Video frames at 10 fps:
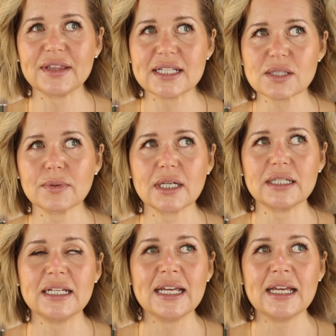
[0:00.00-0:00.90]
And this
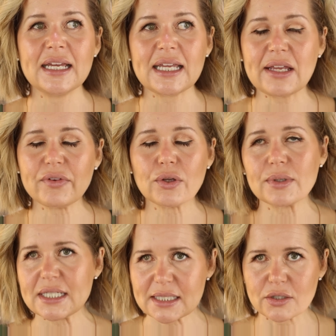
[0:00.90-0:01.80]
one, even though it
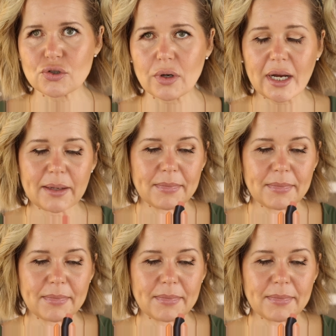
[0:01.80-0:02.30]
is a dry